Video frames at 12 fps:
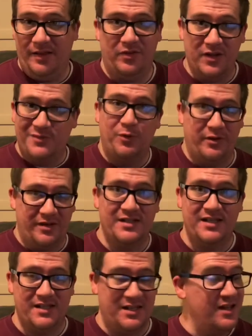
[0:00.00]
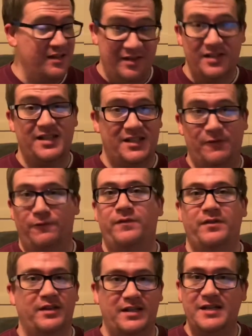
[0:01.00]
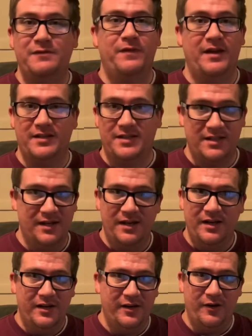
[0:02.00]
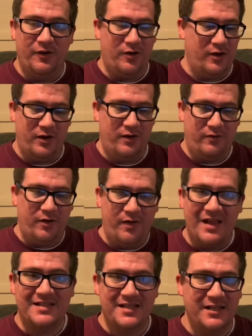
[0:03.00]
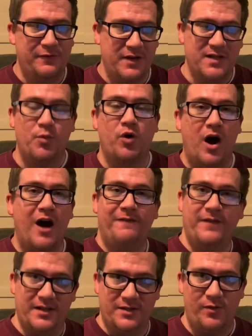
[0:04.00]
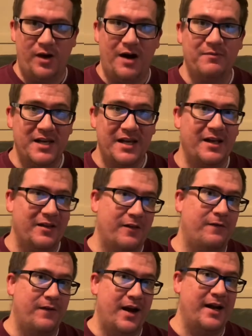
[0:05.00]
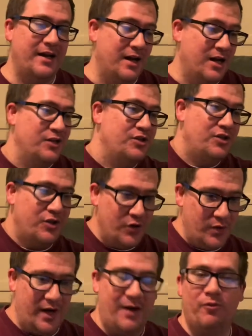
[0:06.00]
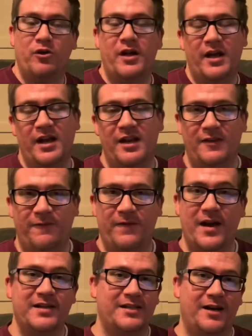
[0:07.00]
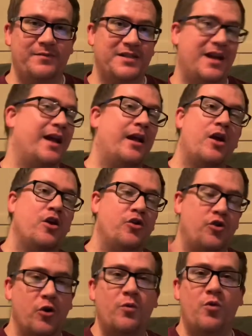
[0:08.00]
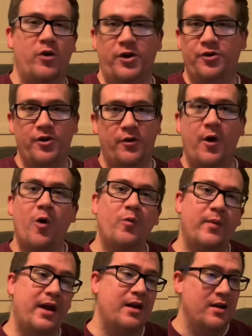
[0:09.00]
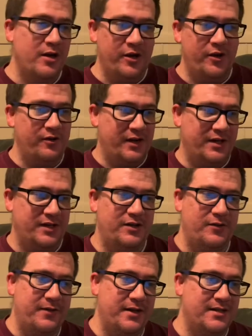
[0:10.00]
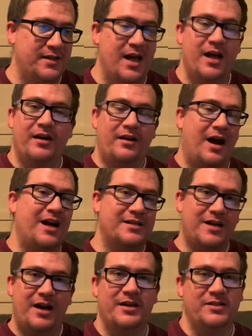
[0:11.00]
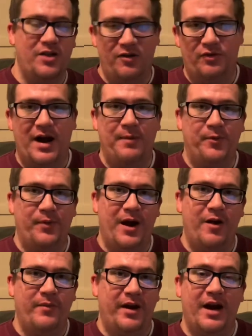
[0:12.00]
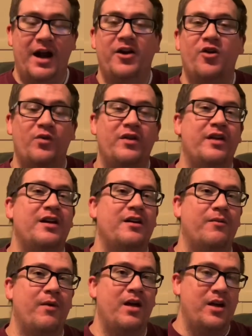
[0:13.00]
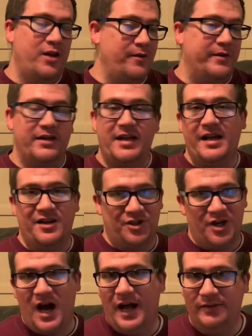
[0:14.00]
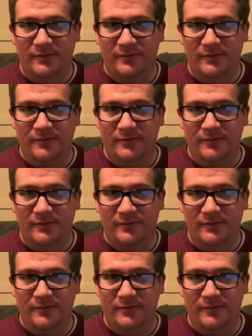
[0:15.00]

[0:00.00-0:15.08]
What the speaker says: this point, this is defense, you know, or less defense, more offense, where I'm taking the fight to it. I'm looking it in the face and I'm saying, no more. You don't own me. You don't get to do this. God's got his love wrapped around me. And I know with him, you can take a shot,